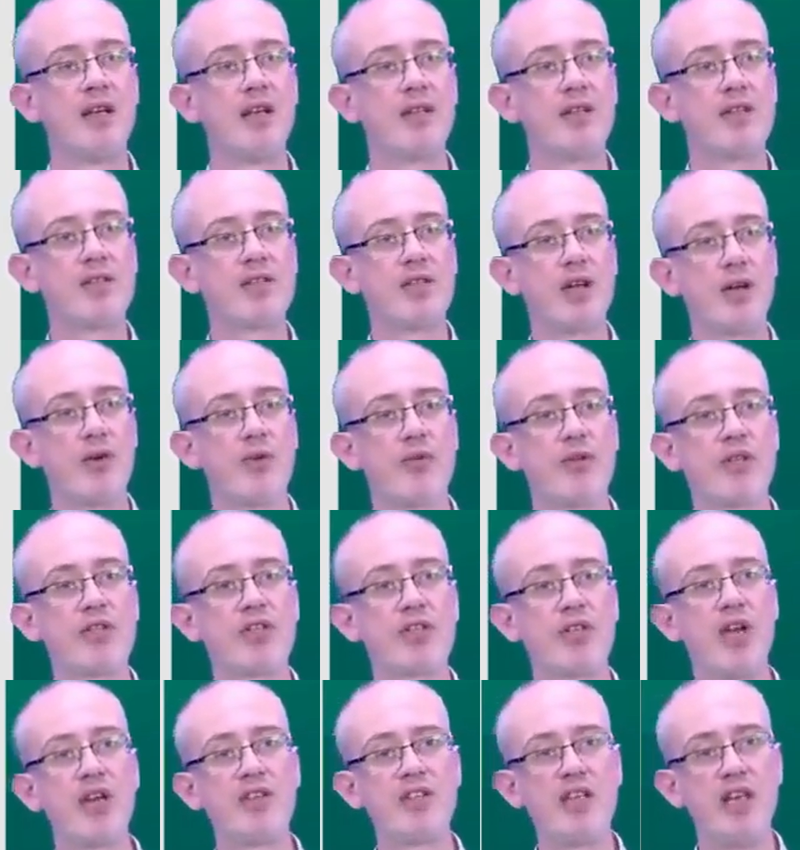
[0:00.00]
So, the
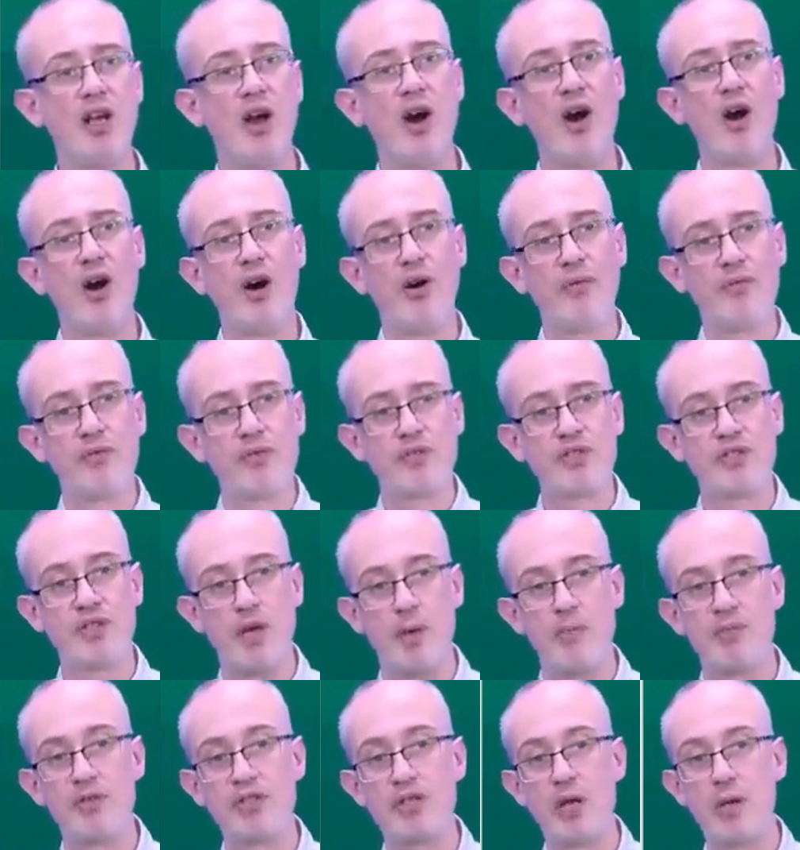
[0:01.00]
study of
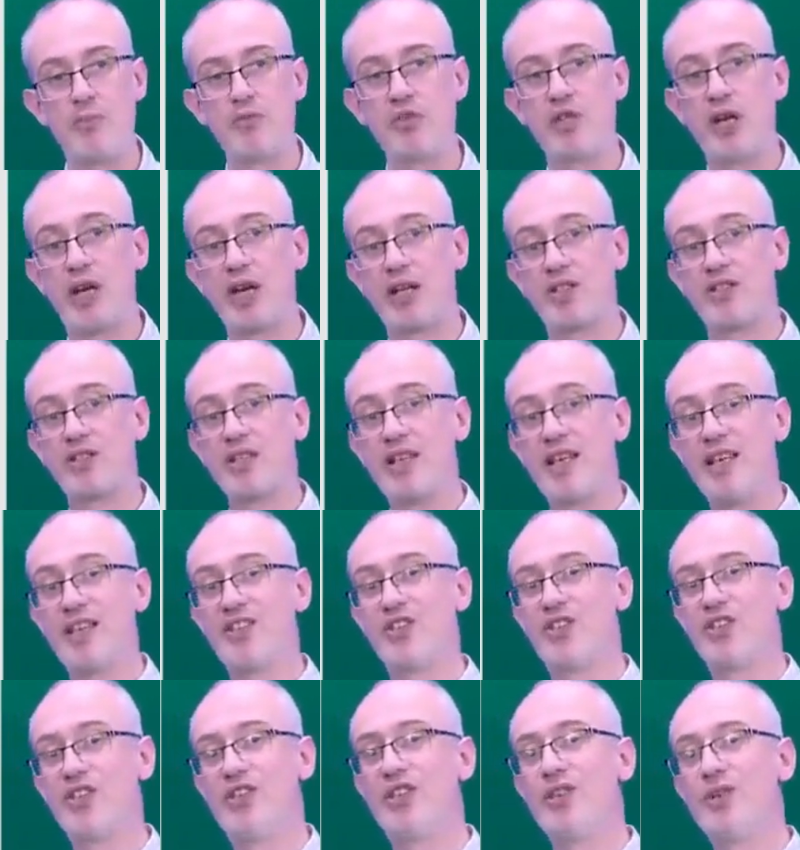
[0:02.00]
sub-subjects is
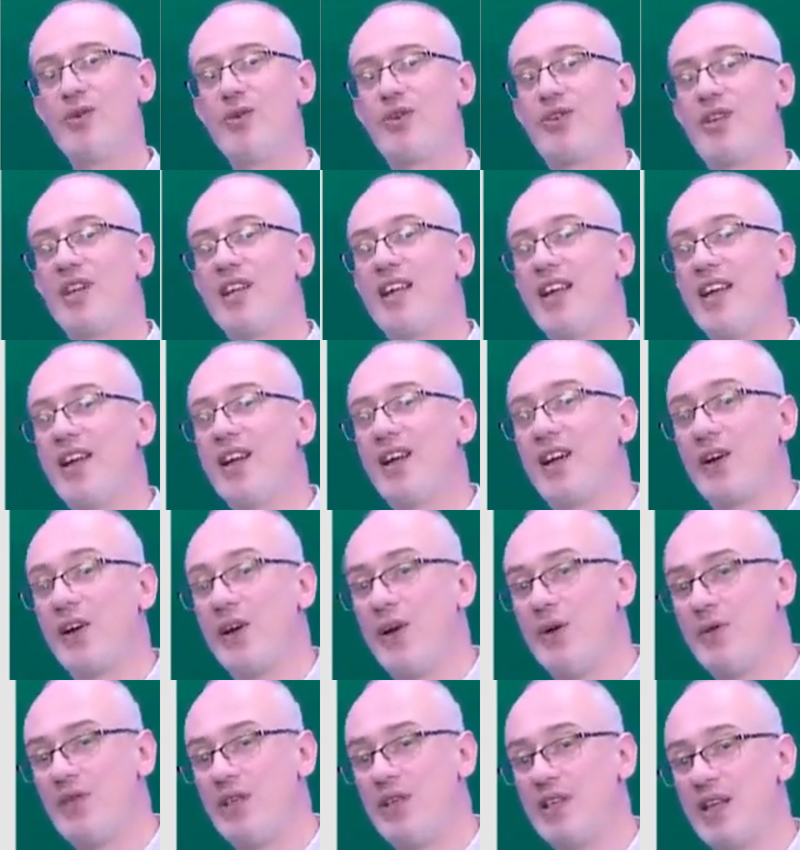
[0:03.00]
usually
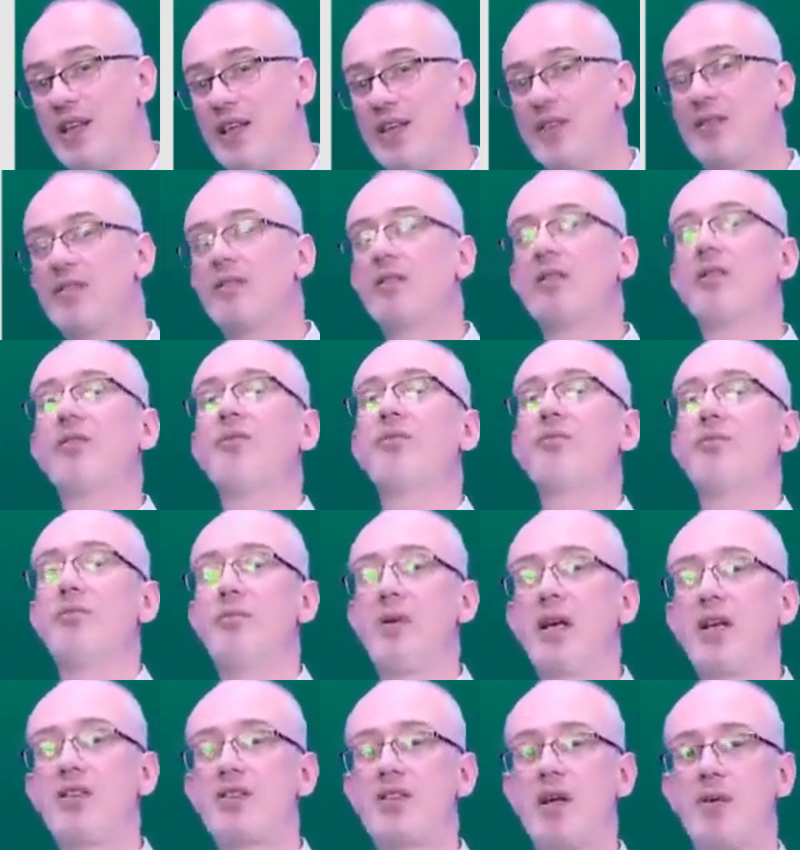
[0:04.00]
included in
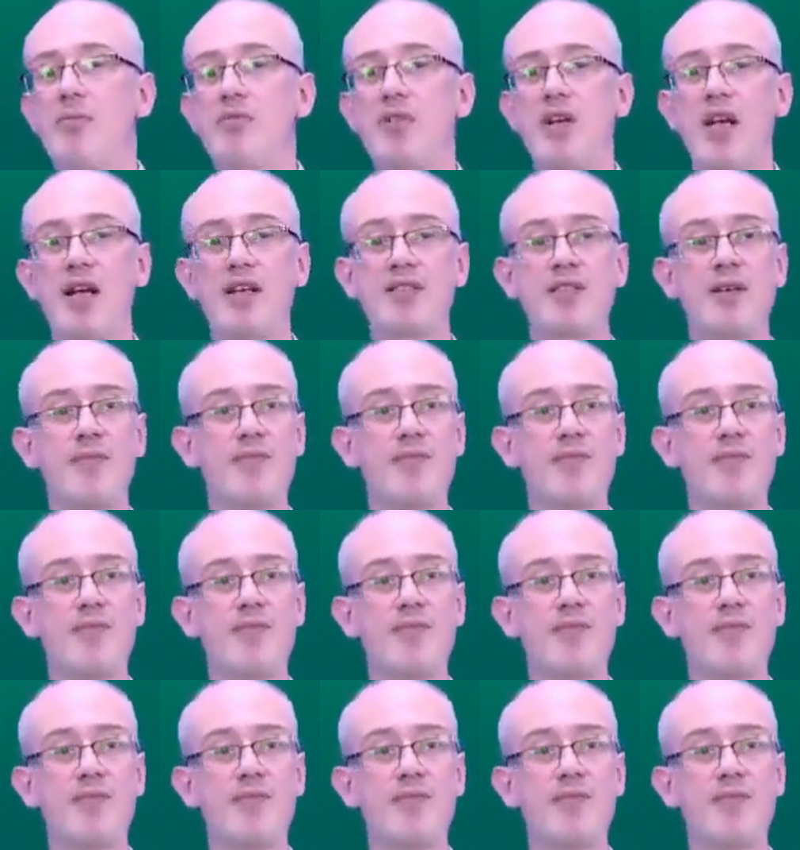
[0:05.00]
big subject.